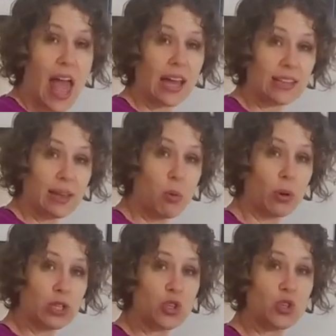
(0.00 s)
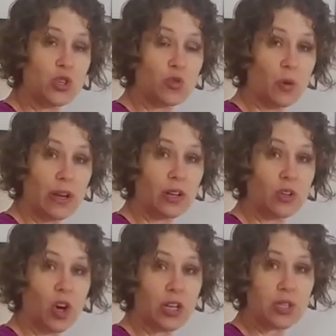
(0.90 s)
and they point straight
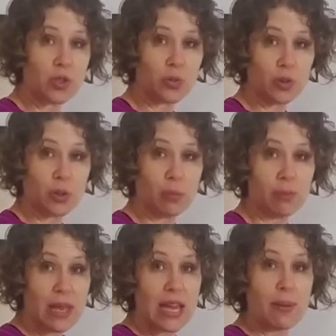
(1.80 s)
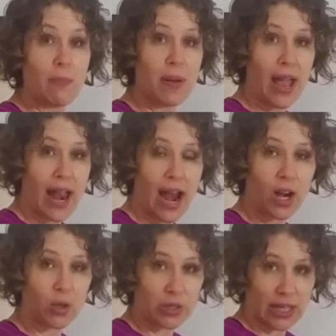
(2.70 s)
across the room,
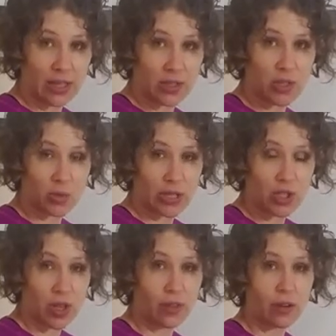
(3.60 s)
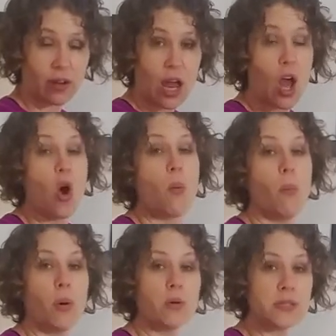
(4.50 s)
parallel to each other.
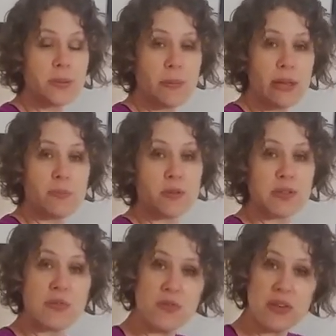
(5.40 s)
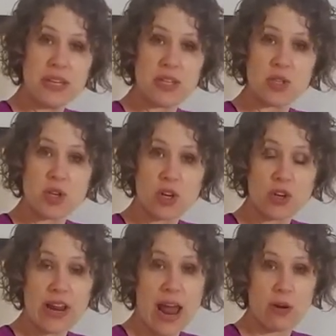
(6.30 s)
Most people's feet
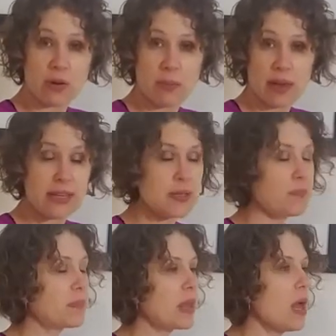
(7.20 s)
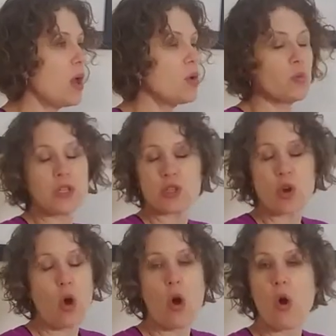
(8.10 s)
turn out a bit, which is a
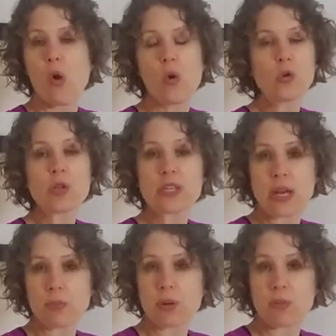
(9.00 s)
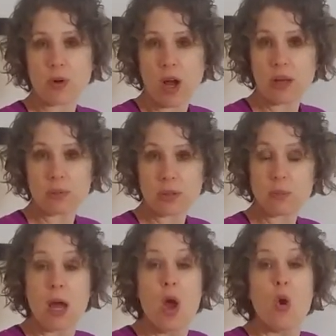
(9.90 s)
whole separate
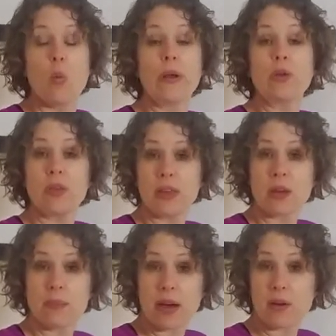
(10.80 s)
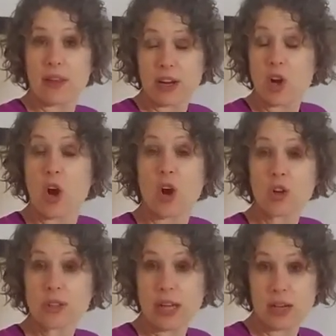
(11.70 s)
problem when you think about that car
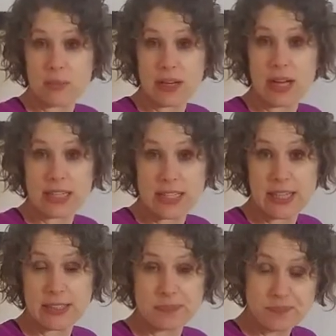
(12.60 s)
alignment idea.